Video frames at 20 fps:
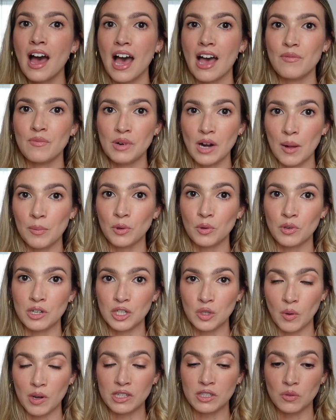I've been uploading
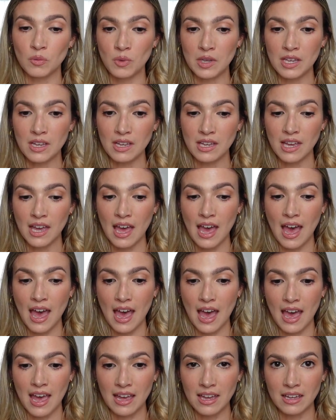twice a week
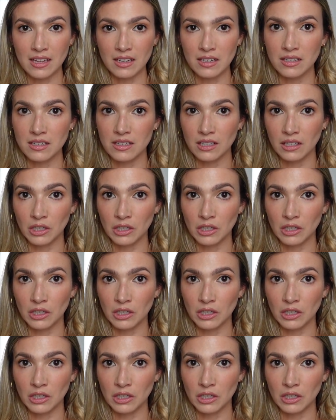and